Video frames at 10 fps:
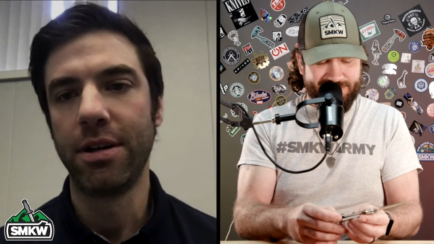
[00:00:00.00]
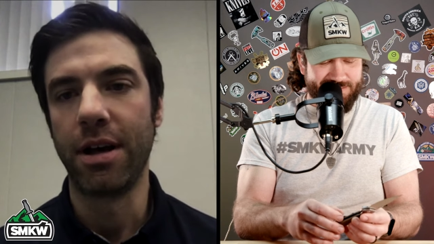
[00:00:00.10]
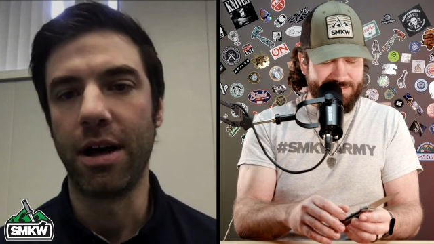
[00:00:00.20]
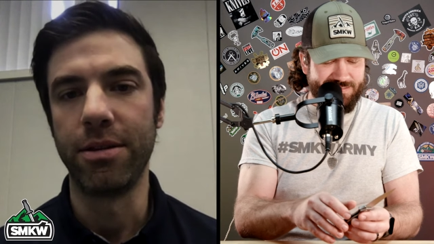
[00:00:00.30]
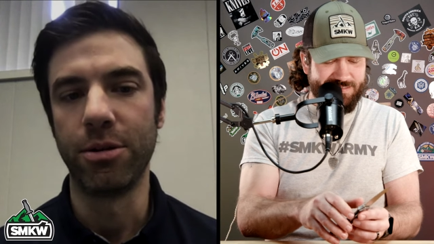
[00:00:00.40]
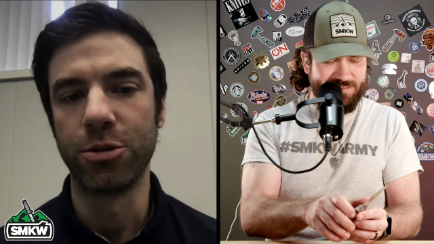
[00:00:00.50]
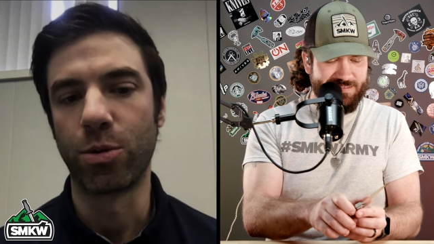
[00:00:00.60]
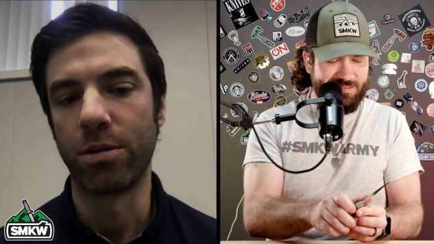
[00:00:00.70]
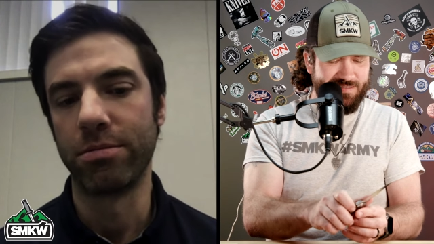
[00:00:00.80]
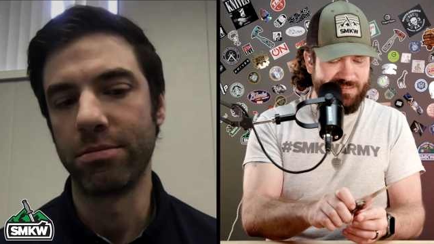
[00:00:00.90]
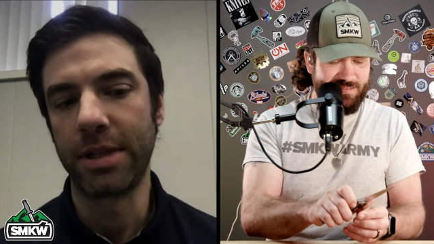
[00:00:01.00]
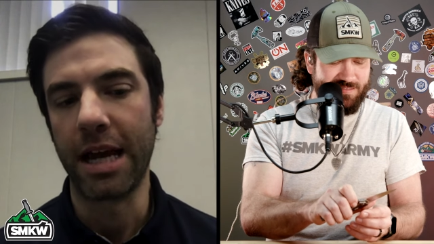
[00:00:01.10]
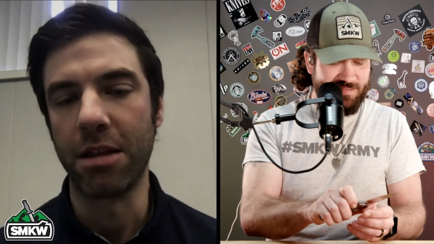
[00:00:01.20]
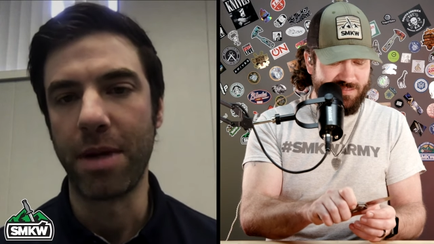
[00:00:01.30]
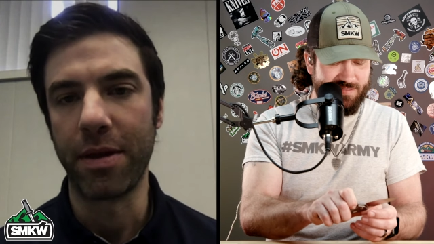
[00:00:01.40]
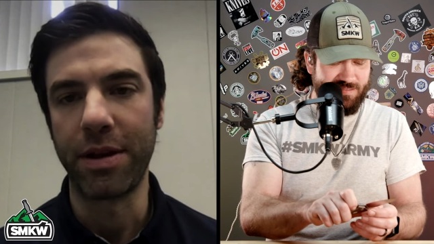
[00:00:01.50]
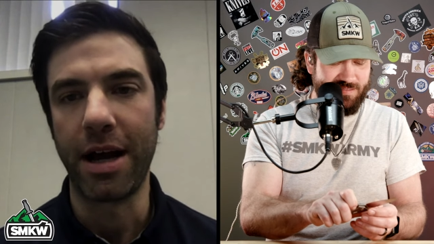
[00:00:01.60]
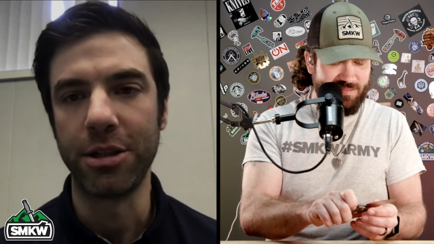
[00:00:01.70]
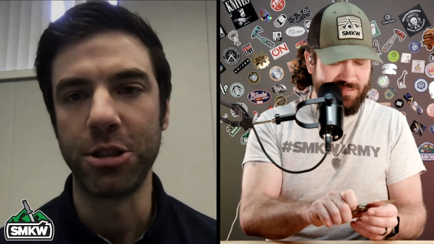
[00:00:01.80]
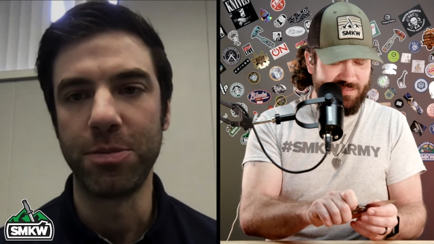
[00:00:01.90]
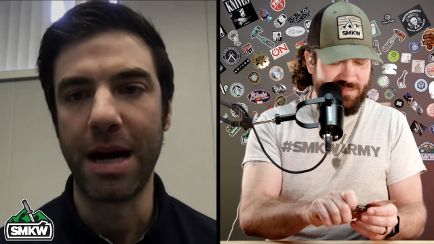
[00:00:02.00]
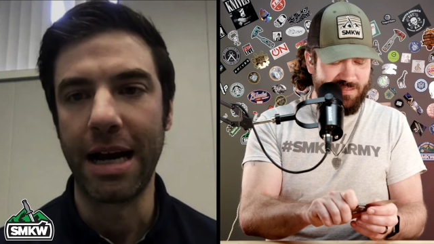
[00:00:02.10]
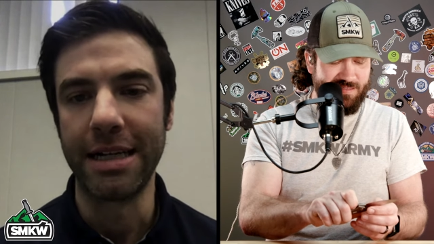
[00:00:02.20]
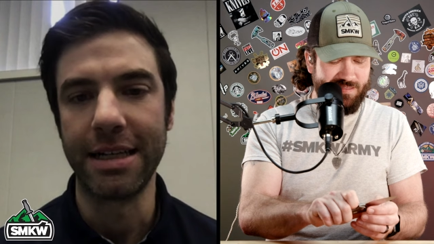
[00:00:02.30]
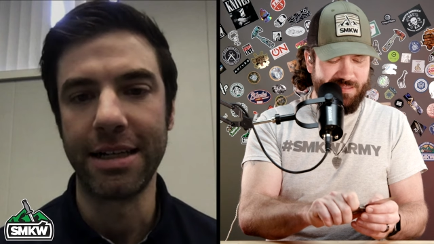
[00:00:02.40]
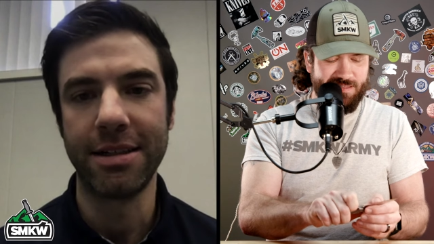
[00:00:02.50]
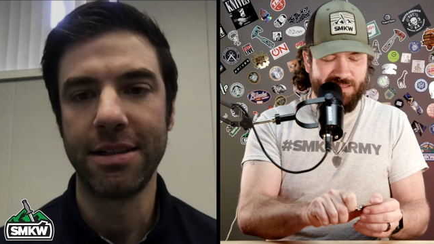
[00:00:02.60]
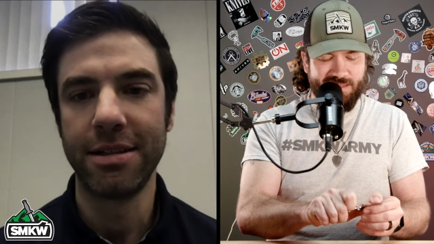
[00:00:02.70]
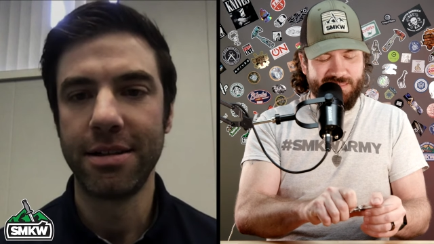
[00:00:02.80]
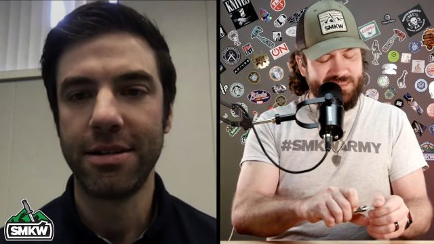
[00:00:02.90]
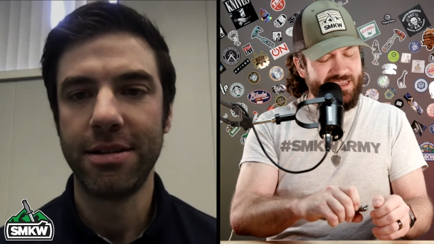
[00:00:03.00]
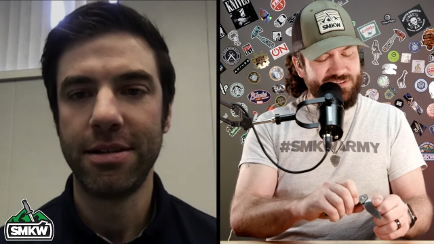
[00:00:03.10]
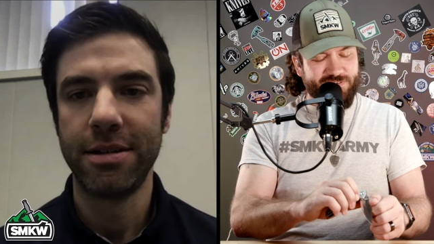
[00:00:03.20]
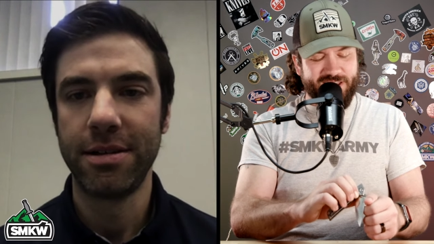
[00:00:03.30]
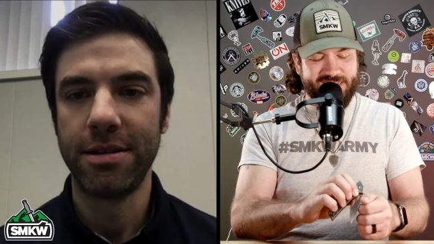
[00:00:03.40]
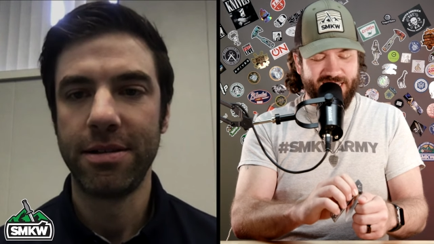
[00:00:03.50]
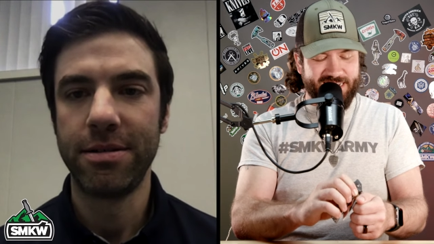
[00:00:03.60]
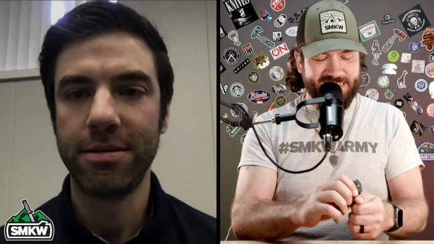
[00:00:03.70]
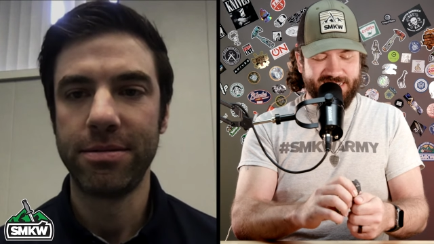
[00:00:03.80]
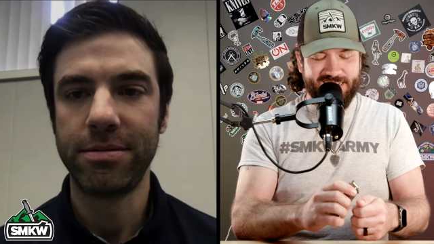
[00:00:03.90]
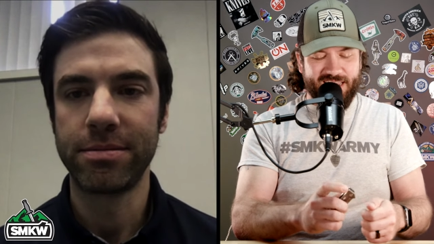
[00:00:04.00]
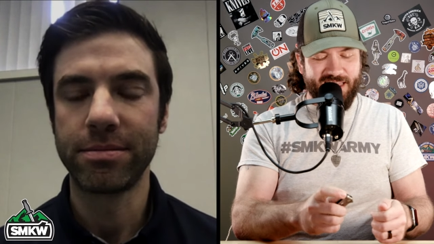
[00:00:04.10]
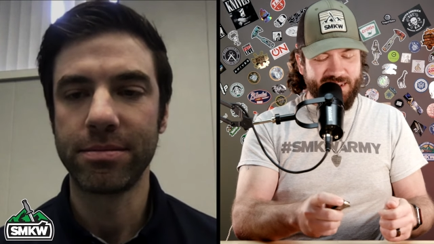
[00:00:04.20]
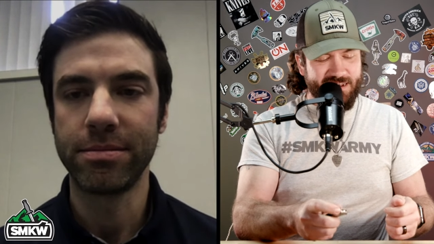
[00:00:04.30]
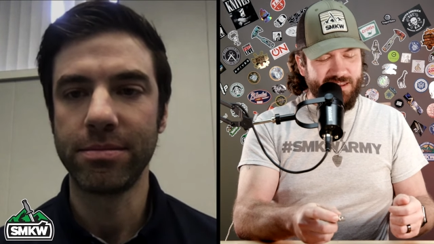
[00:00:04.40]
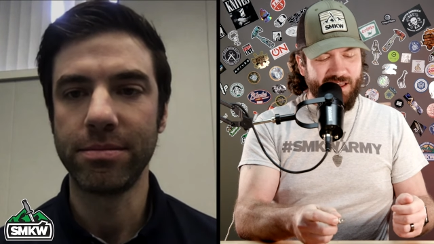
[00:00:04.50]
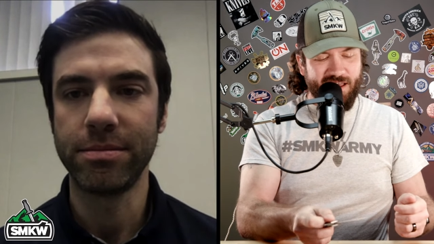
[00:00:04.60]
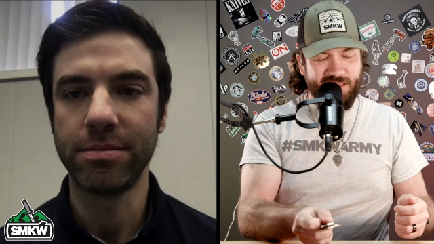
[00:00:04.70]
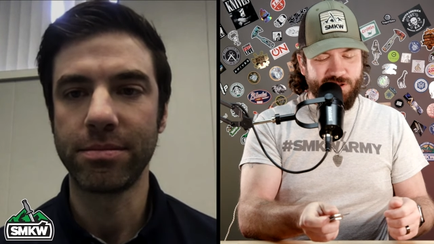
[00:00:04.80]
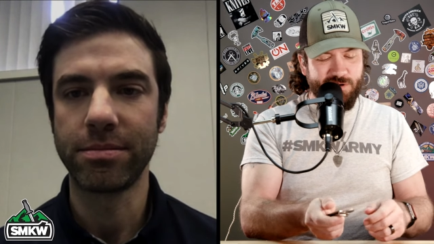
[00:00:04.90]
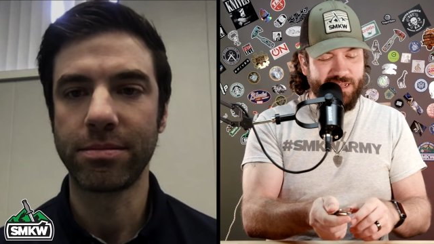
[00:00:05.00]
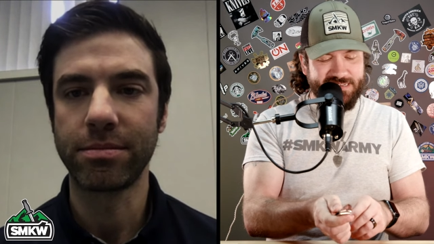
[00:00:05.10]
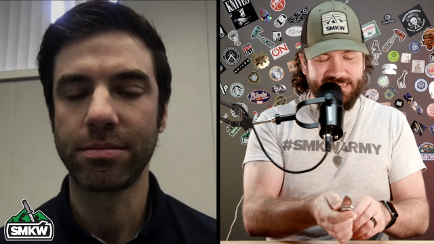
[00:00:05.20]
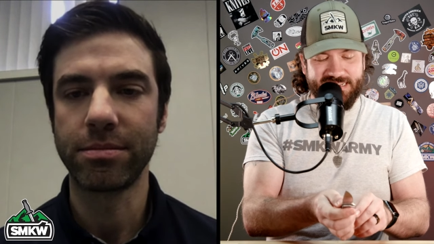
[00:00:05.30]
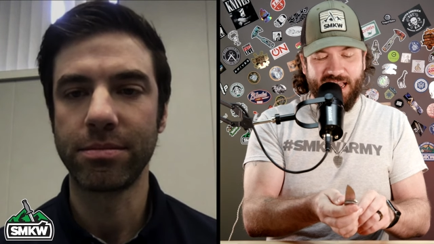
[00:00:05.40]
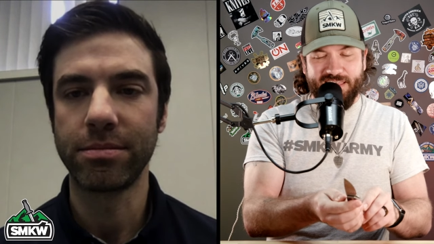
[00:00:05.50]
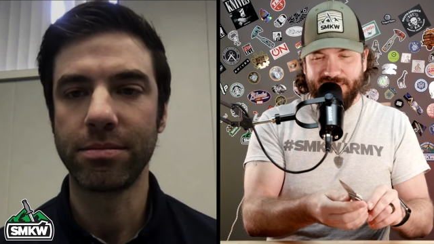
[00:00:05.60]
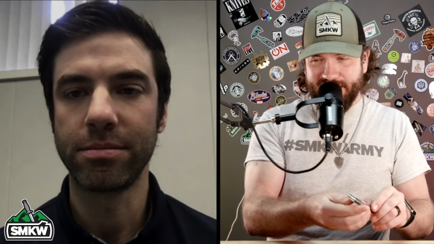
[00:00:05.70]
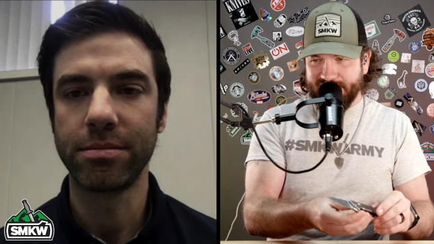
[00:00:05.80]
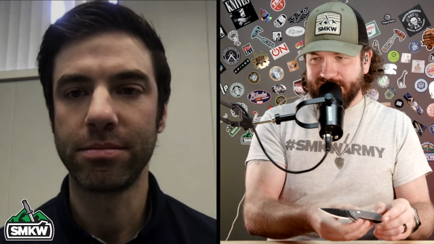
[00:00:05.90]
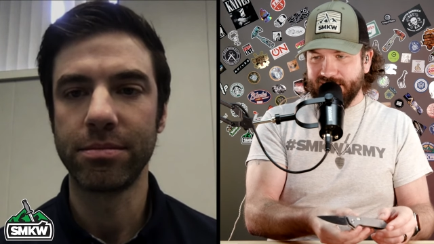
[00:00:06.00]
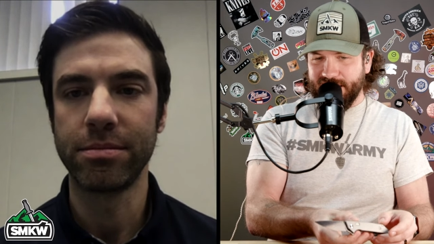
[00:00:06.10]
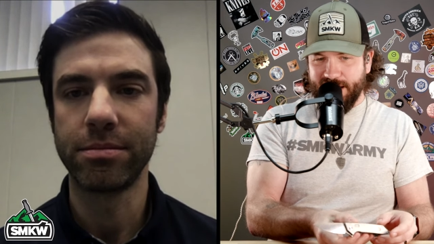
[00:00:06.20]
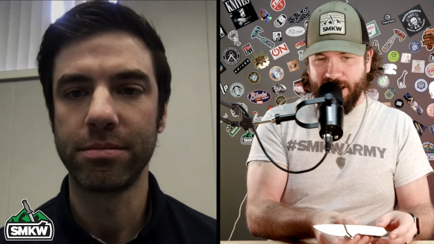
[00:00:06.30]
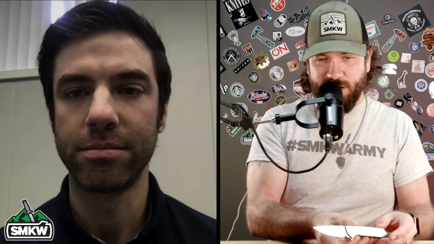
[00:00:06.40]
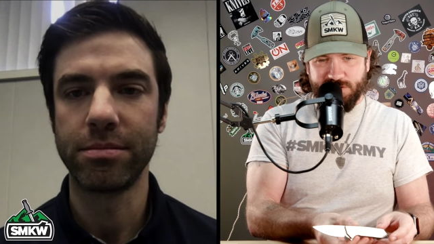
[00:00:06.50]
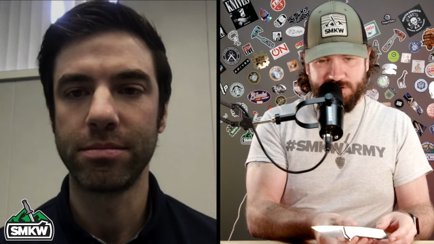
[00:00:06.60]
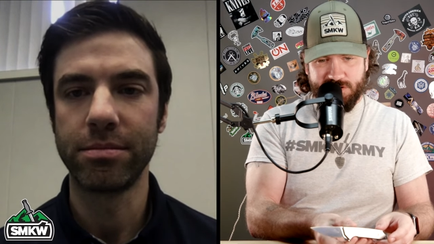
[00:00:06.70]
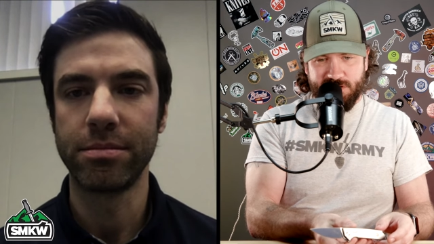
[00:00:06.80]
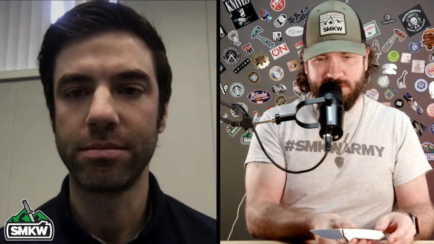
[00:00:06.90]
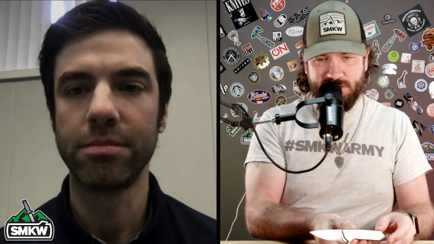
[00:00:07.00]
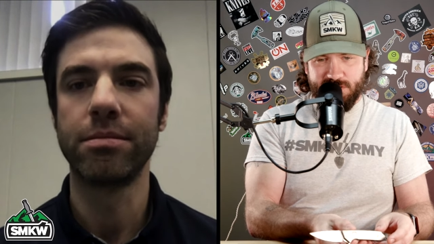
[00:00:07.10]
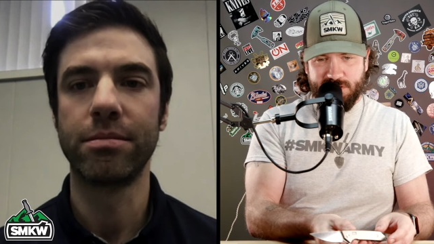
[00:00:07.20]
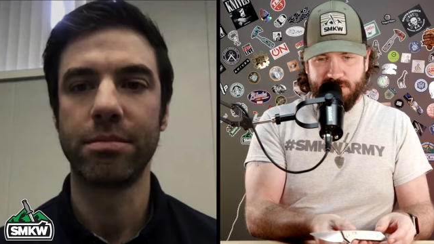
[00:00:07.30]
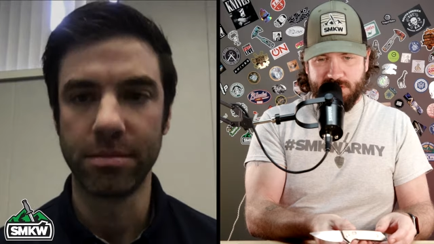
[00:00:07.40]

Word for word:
Speaker 1: those were kind of the methodologies behind it.
Speaker 2: That's fantastic. And uh, you guys designed these in house. Mm-hmm.